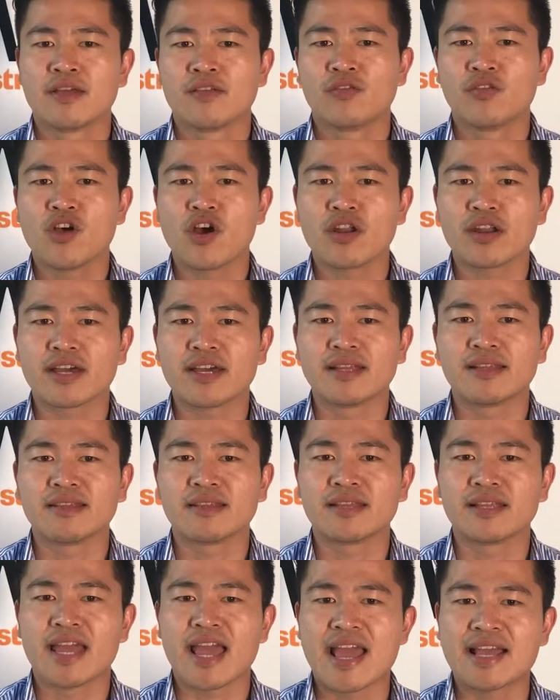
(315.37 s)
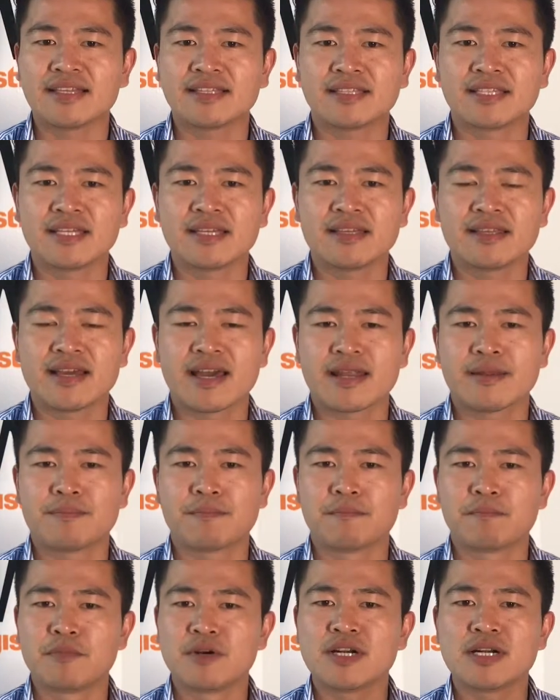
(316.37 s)
not an entity
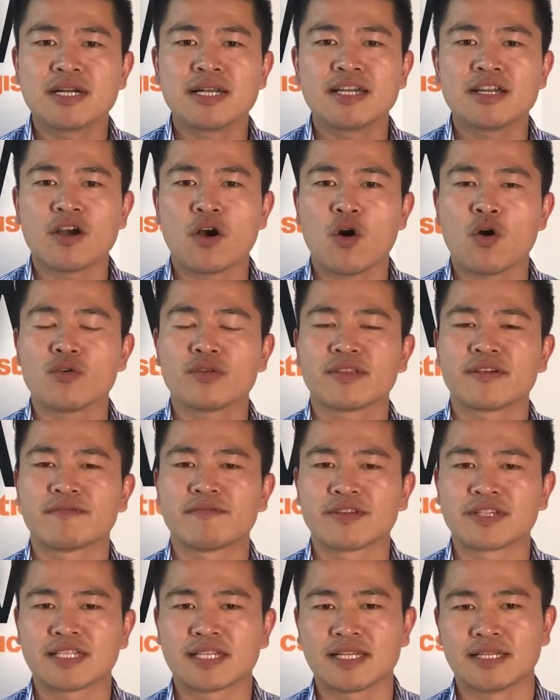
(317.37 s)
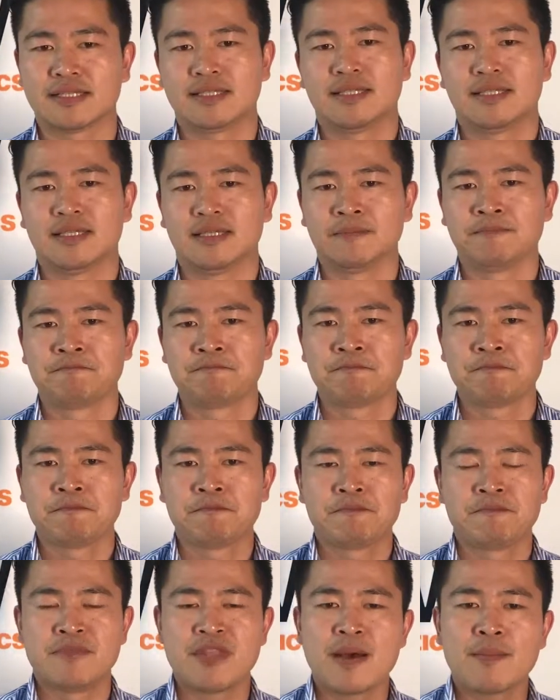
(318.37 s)
that merely owns the facility.
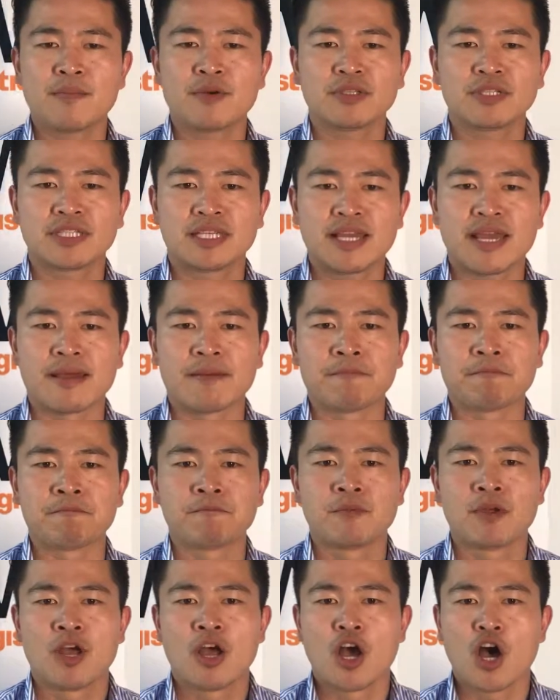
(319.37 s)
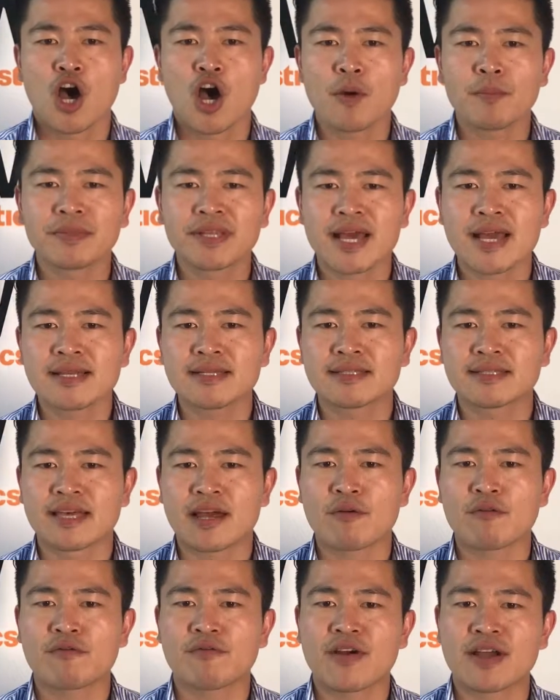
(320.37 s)
Number 10. Harmonized
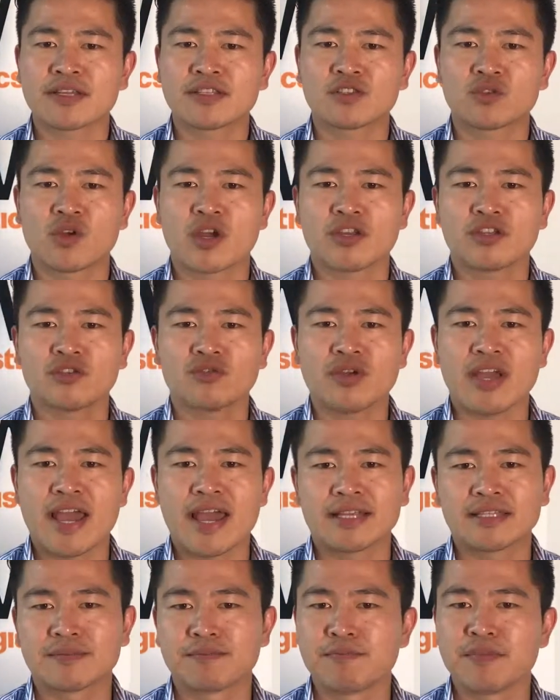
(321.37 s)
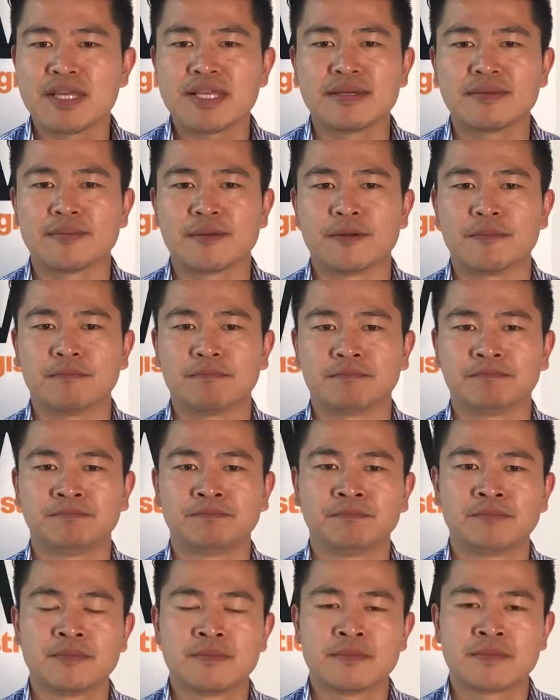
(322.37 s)
tariff schedule at minimum.
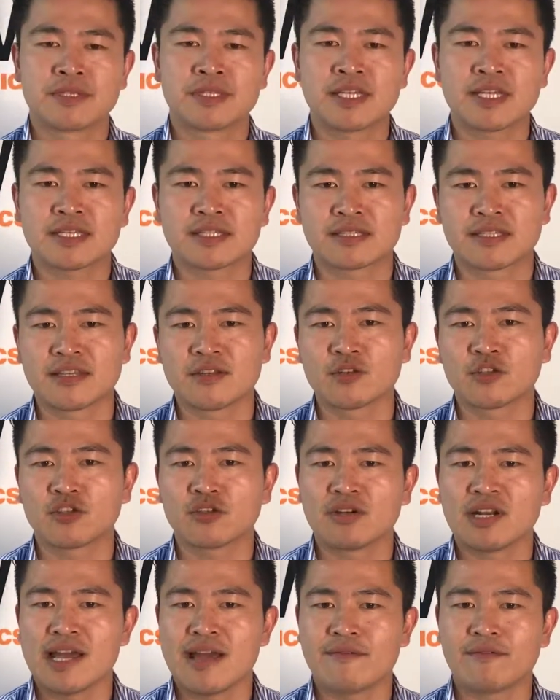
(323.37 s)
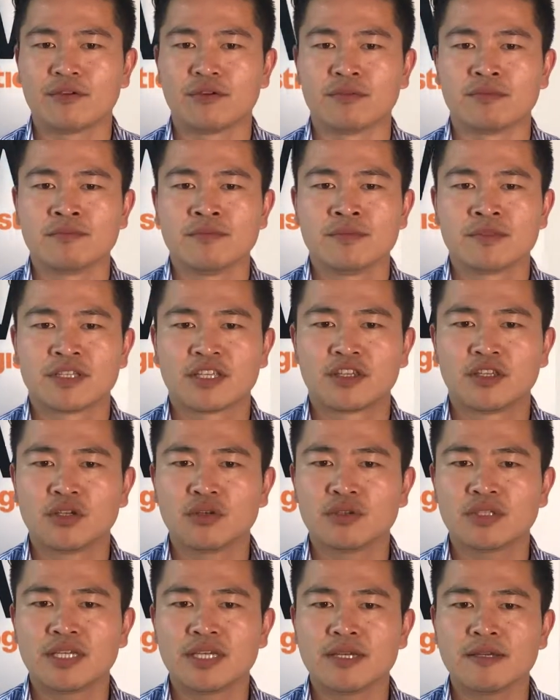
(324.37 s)
6 digital level. The
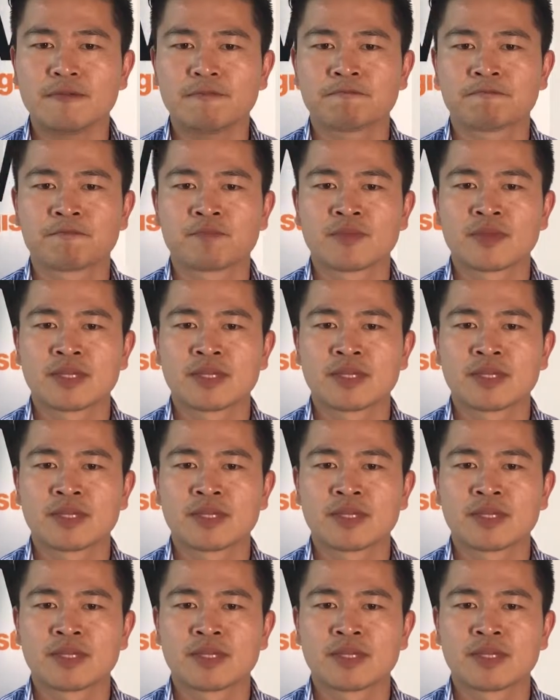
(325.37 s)
duty